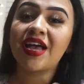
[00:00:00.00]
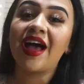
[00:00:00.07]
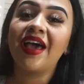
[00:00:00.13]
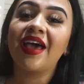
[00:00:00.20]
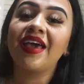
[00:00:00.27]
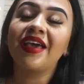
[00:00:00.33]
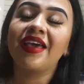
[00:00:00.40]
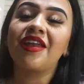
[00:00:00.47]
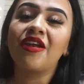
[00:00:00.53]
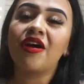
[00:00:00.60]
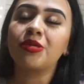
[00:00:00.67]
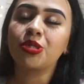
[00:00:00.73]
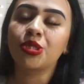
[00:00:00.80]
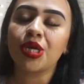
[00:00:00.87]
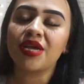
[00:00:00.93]
I
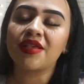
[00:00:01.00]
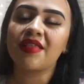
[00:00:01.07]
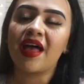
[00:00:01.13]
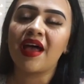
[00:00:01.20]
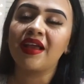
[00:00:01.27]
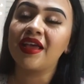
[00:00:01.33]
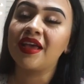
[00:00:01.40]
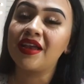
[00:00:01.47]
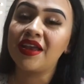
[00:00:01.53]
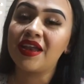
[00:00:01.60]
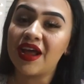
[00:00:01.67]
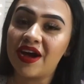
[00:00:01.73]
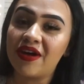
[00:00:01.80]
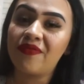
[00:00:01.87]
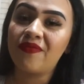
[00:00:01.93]
cannot stress that
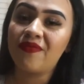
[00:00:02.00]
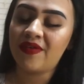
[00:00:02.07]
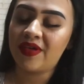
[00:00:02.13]
enough.